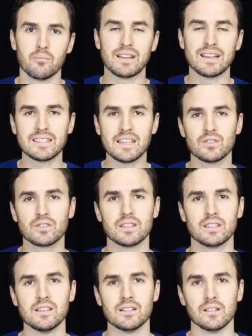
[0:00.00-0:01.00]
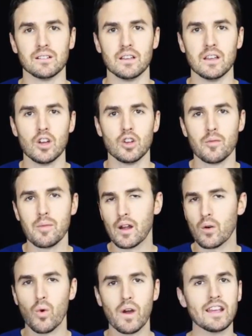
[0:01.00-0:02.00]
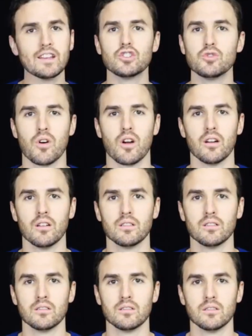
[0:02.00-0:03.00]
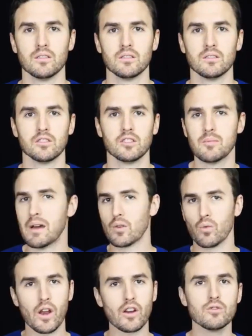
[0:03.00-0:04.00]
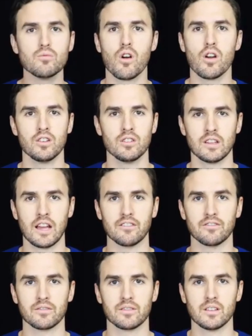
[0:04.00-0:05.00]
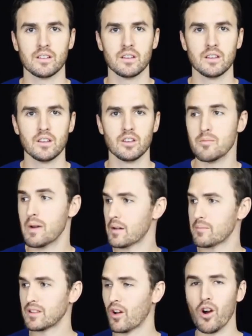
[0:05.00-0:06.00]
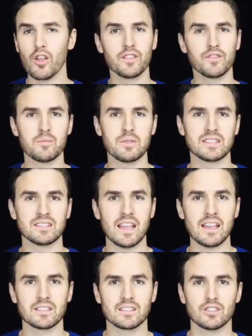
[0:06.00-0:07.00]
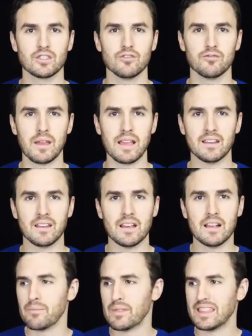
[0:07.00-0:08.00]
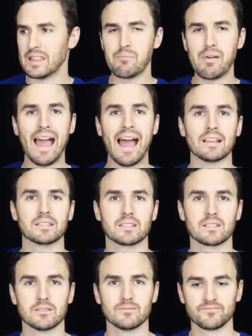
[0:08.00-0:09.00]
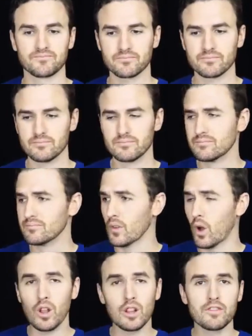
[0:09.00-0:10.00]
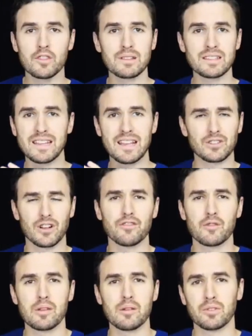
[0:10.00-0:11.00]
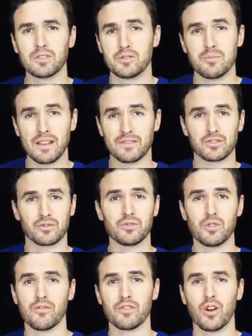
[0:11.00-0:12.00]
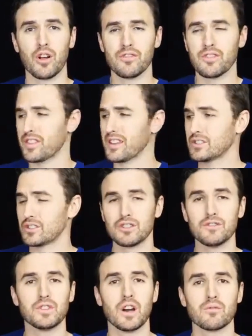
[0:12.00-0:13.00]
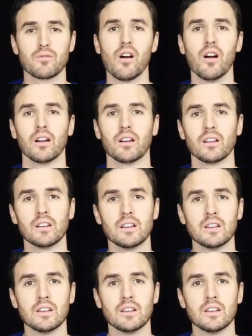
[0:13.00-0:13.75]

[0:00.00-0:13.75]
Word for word: Because here's the deal no matter what age you are, no matter where you are in your life, no matter all of the mistakes that you've made in the past, all of the mistakes, all of the people that you may have screwed over, and all of the things that you've done wrong,